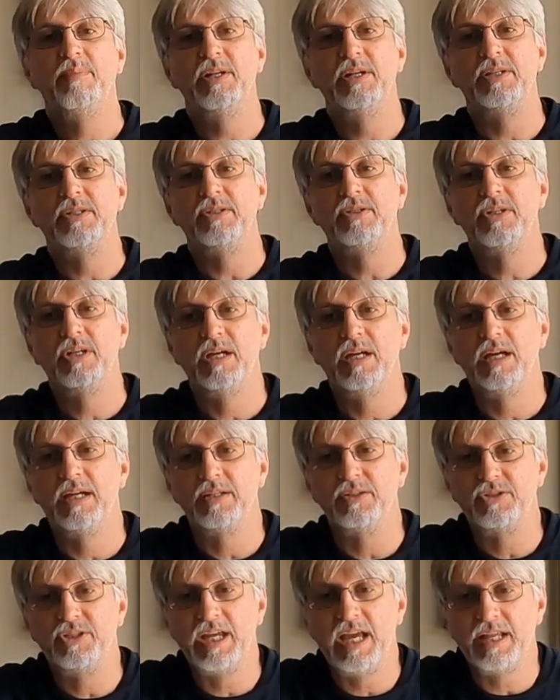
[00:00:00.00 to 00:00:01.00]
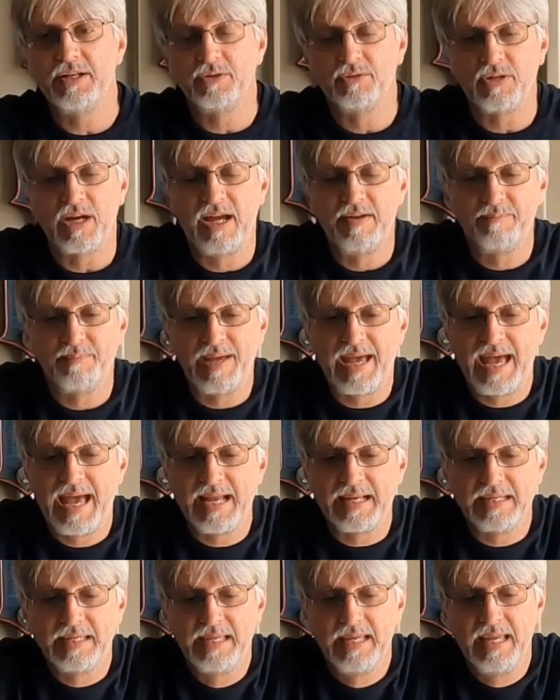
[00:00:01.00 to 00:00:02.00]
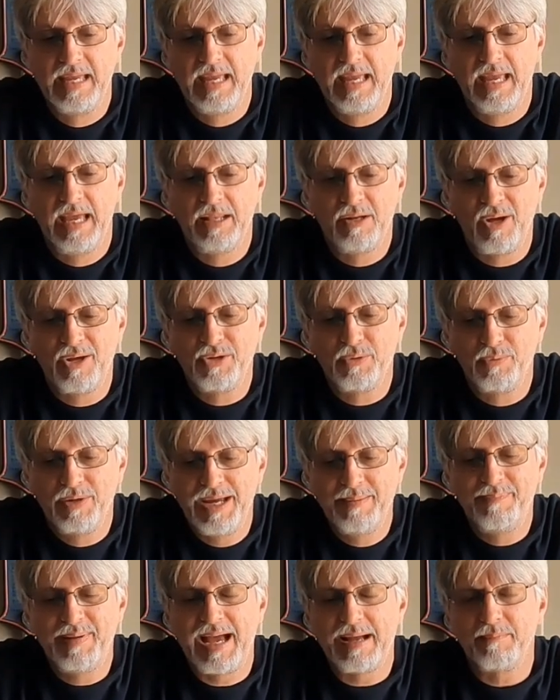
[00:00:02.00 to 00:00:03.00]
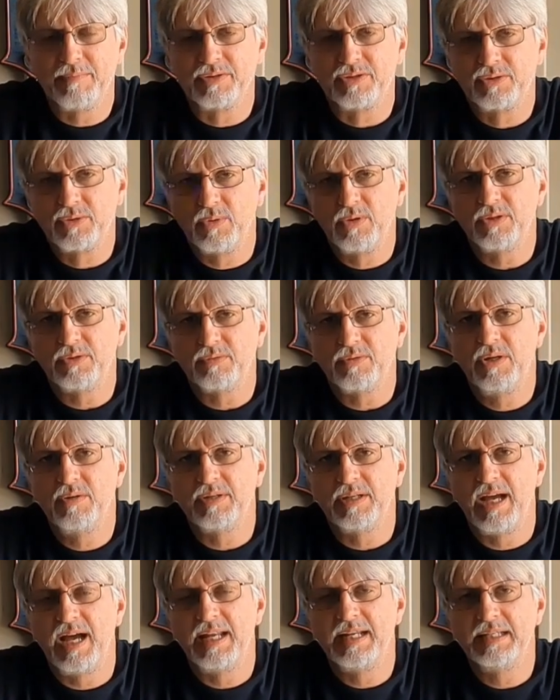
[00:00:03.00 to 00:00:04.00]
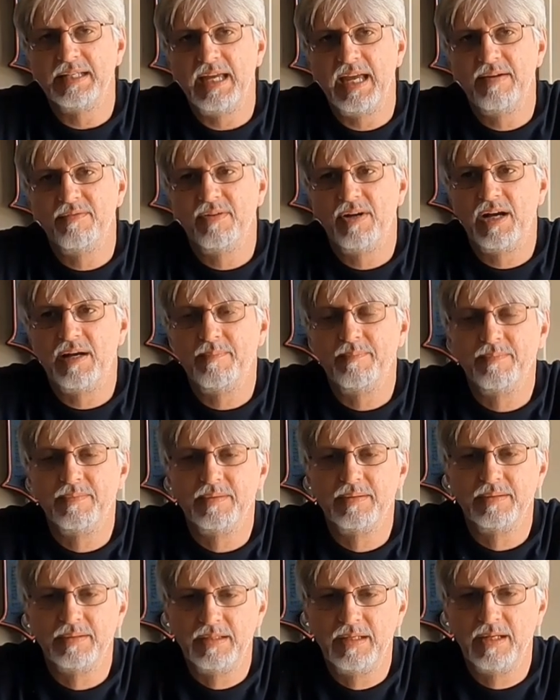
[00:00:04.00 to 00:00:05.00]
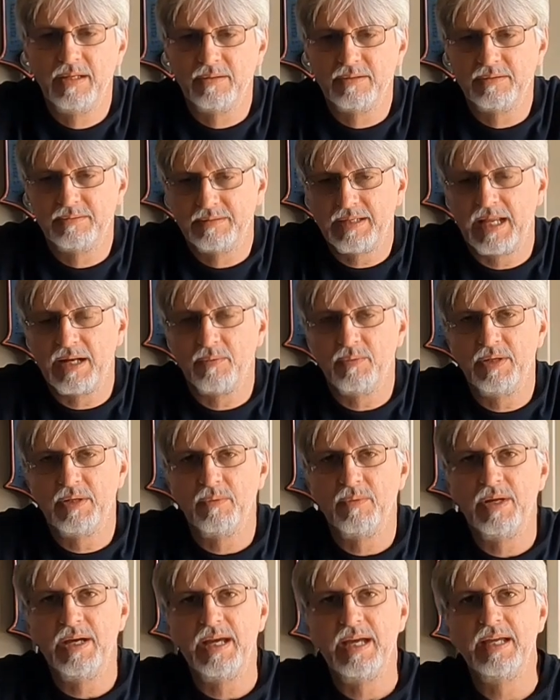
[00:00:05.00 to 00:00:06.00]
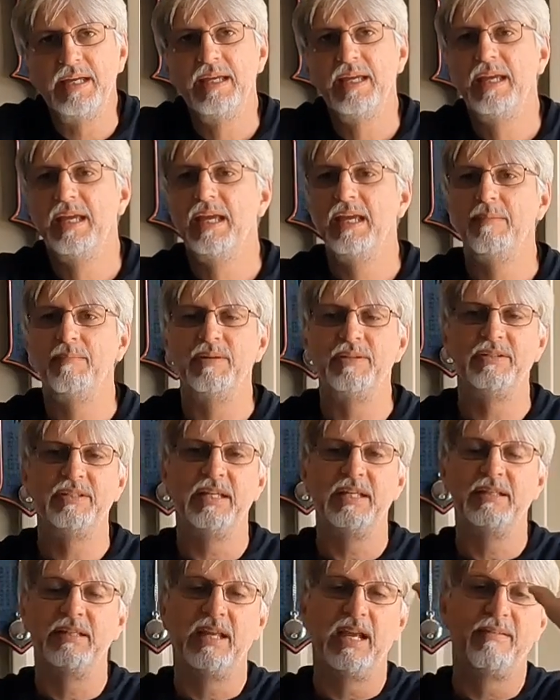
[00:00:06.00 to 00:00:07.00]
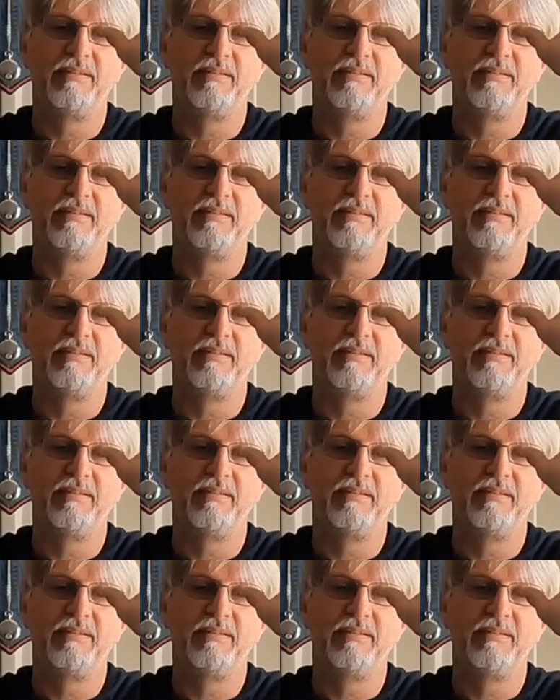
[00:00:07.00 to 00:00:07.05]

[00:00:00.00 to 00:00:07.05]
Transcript: But uh, she had to drive back. And on the way back, my sore throat kind of gave up, you know, kind of went away. But then